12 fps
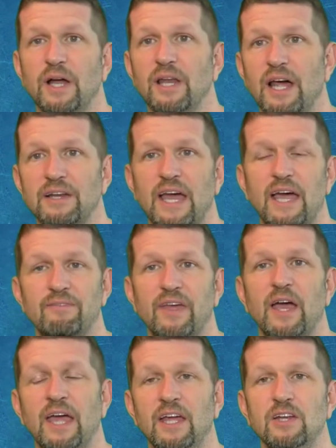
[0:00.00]
I'd like to have
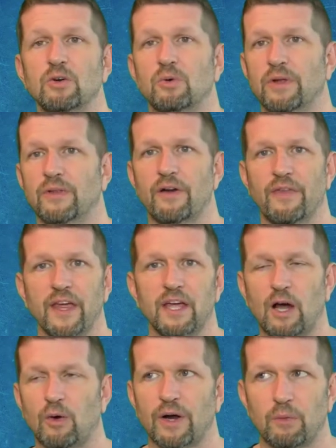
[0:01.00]
that handled. And they're
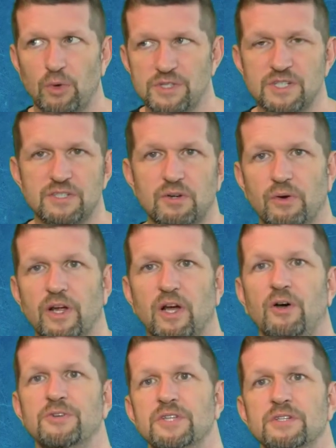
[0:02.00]
thinking, oh, what's this going to
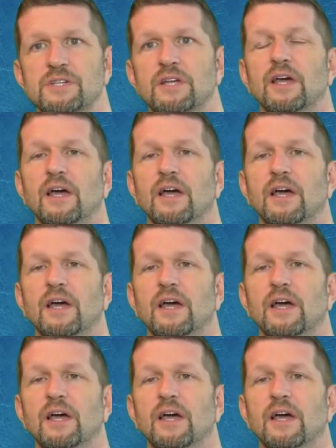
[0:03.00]
cost us?